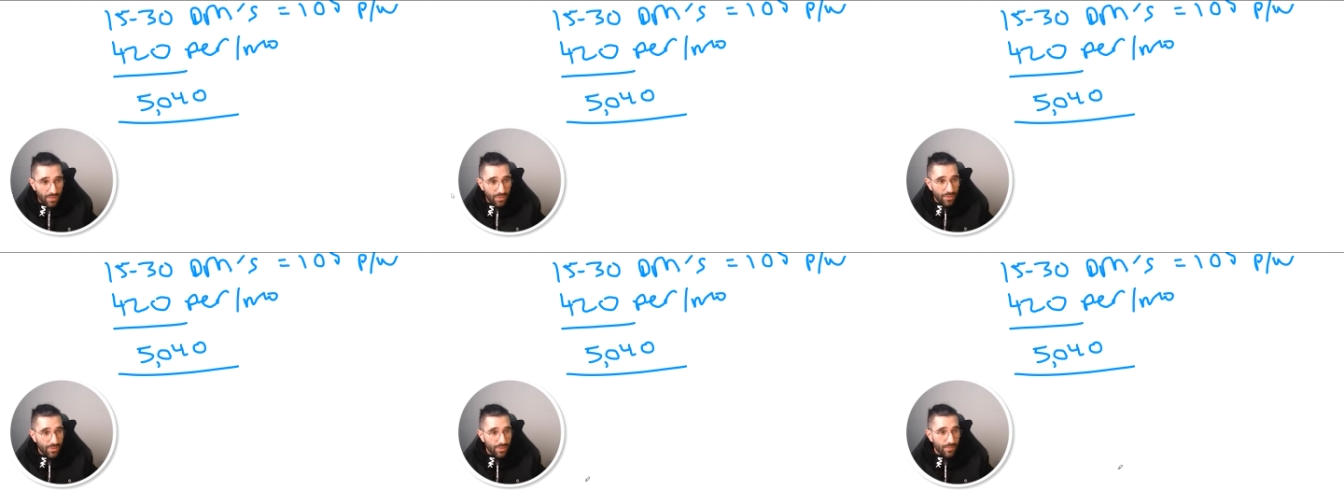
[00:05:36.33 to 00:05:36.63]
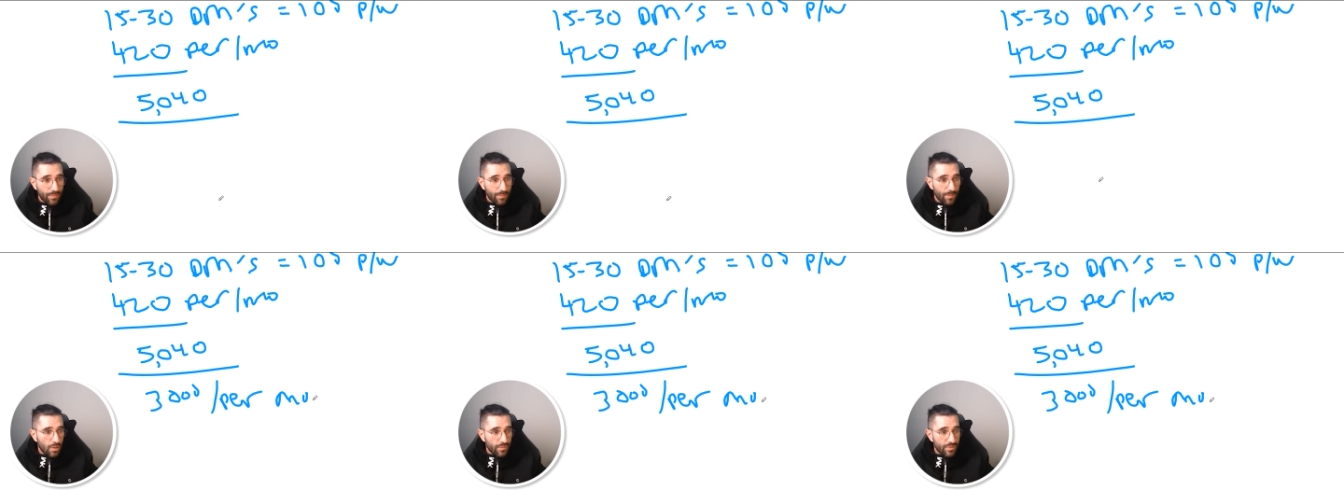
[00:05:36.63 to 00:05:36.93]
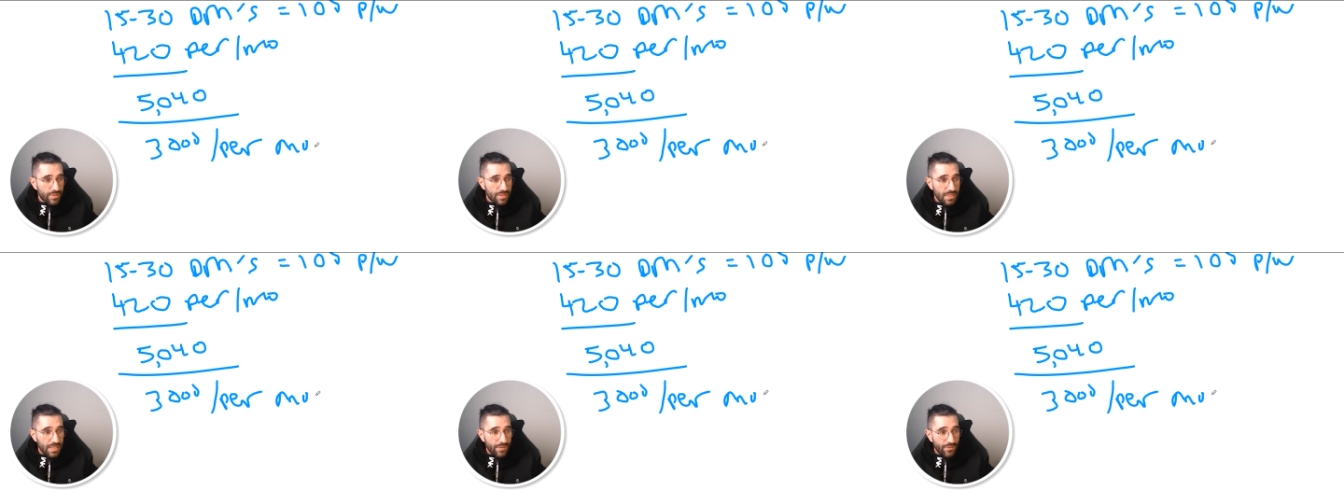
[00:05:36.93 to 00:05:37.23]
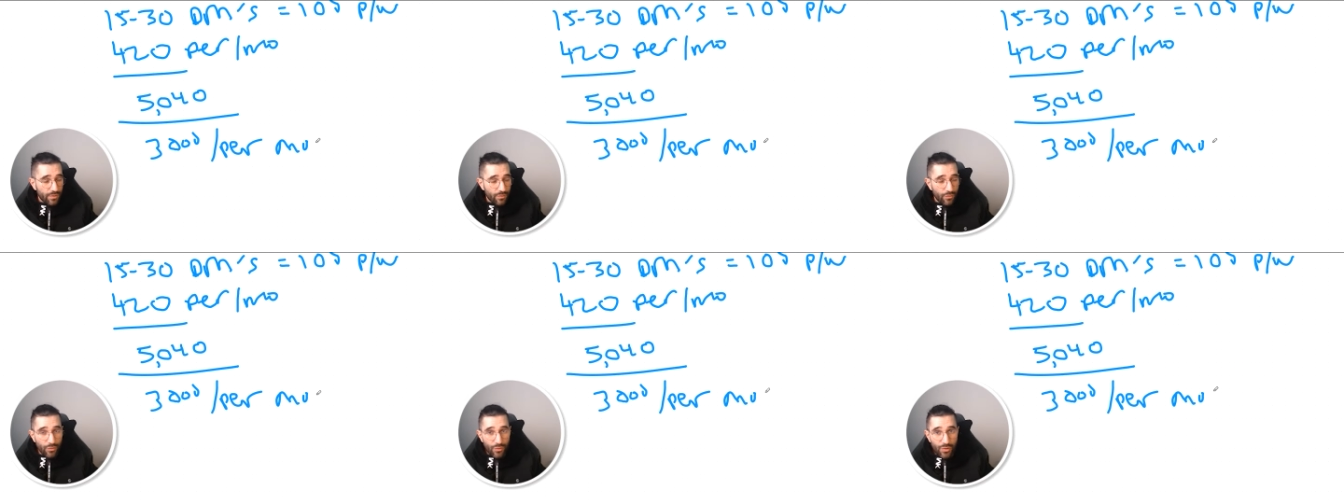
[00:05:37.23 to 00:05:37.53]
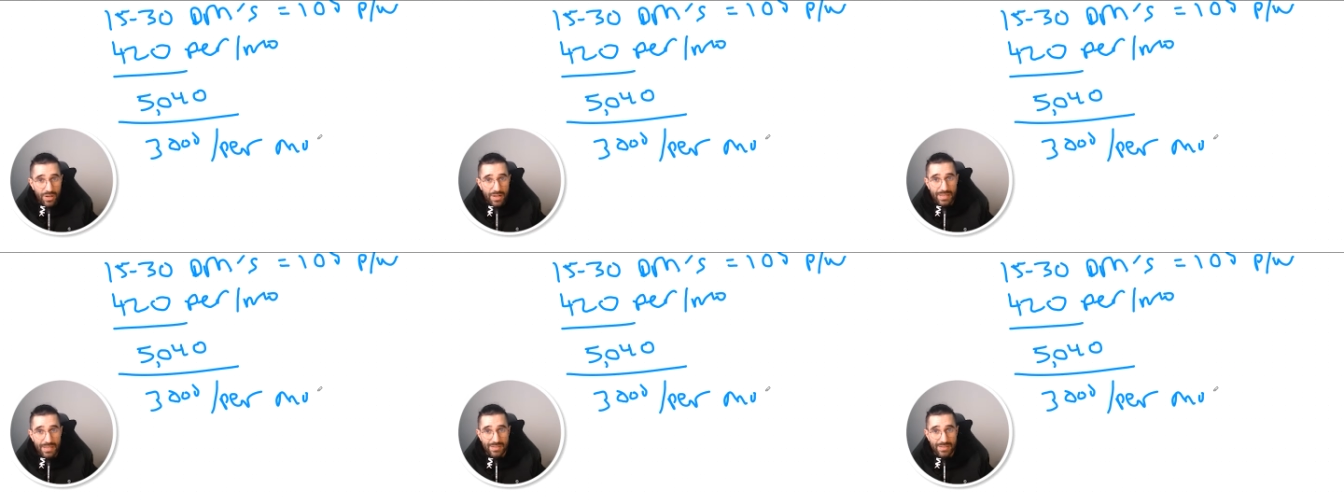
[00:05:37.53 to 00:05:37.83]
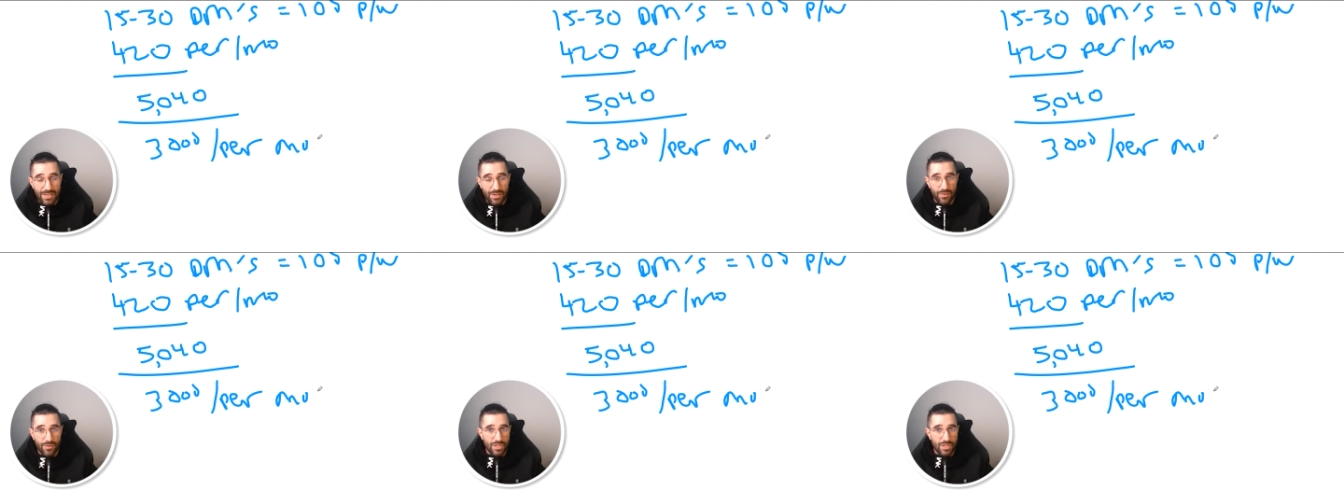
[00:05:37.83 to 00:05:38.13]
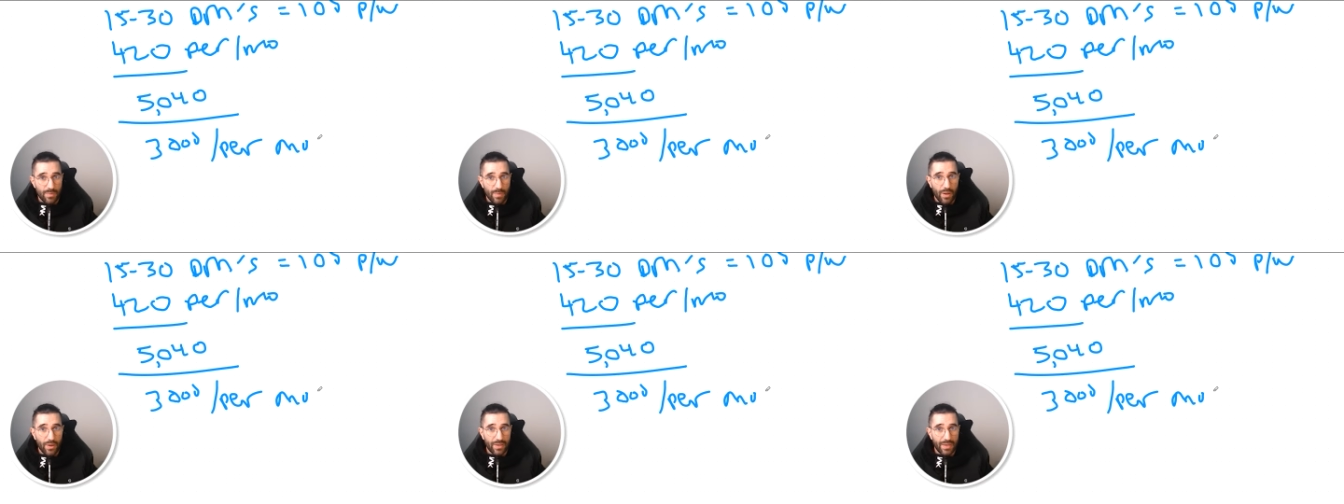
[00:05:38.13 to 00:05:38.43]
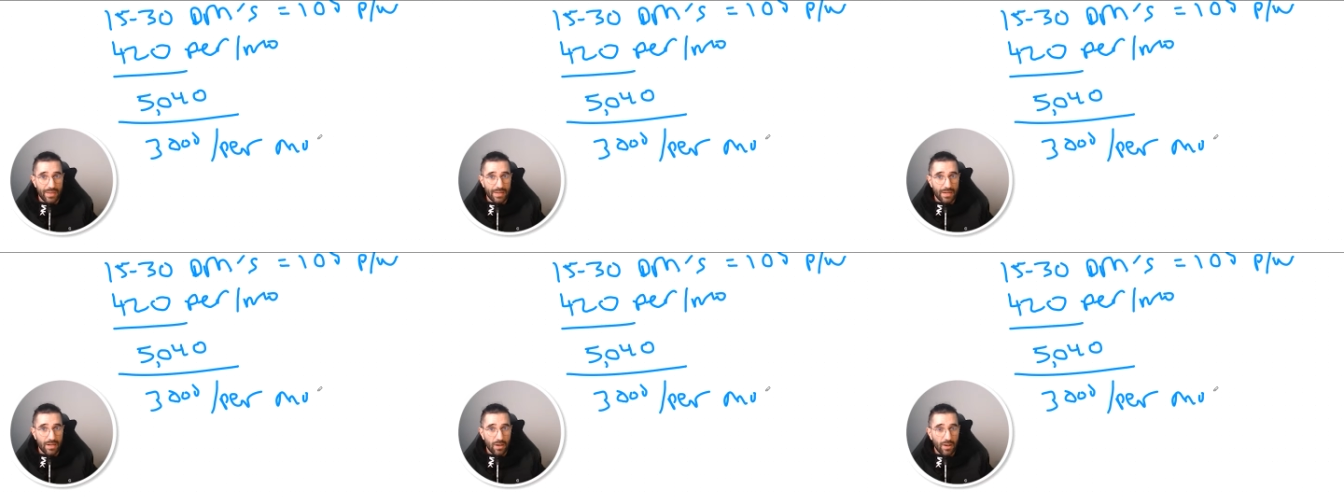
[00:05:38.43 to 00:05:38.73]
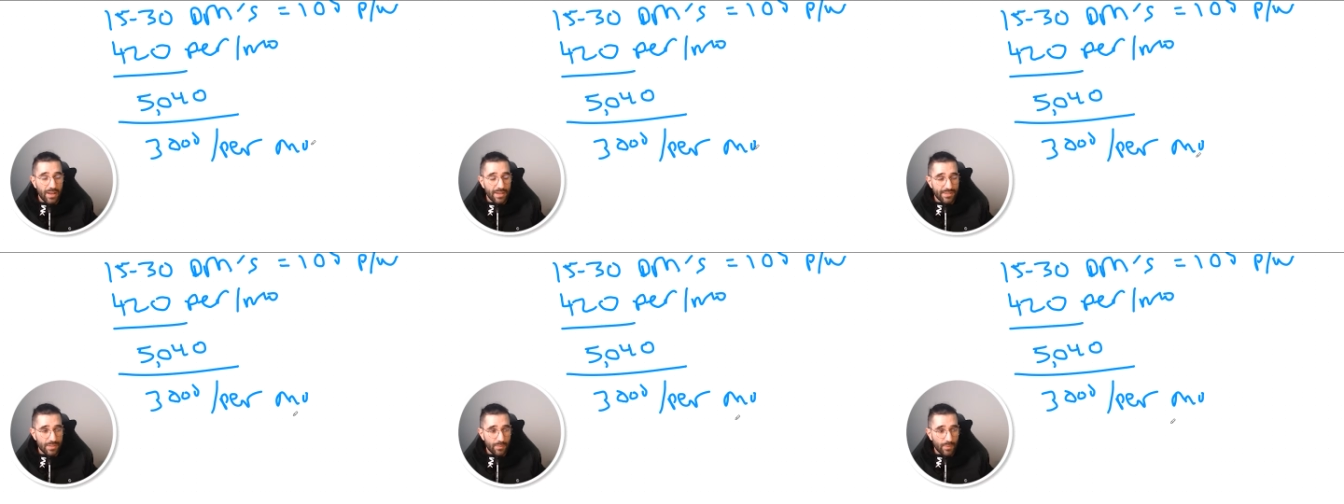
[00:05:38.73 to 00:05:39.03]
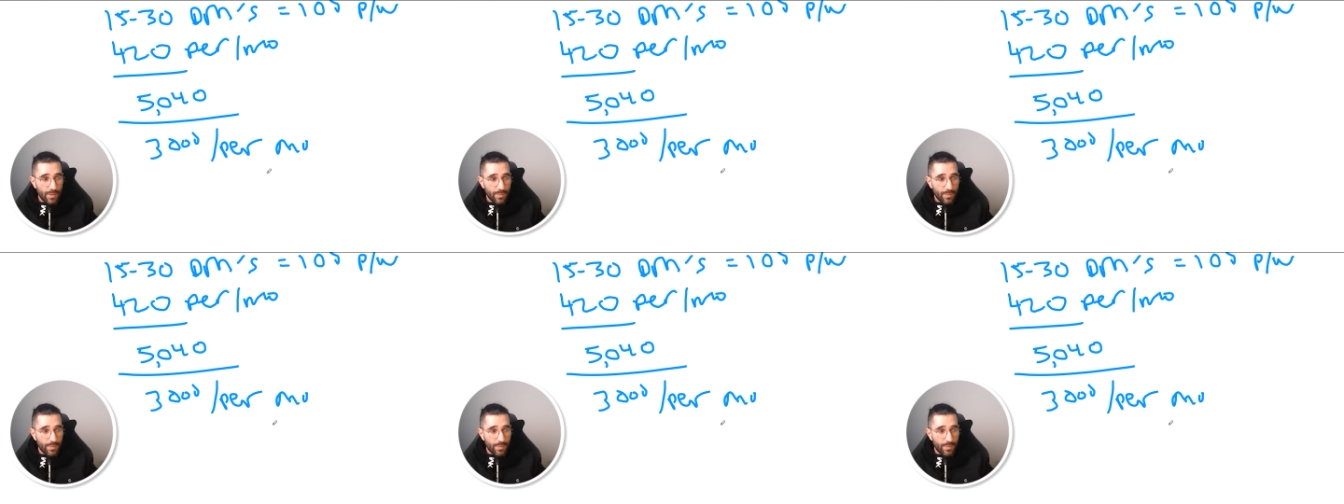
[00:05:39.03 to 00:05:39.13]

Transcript: a month. And obviously if you're really serious about getting clients